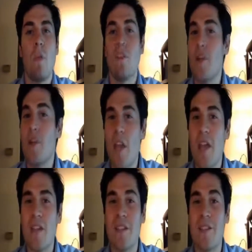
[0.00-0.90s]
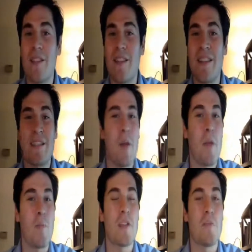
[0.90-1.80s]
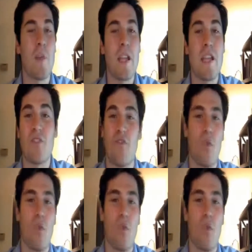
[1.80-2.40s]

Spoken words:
In some cases, this might be as many as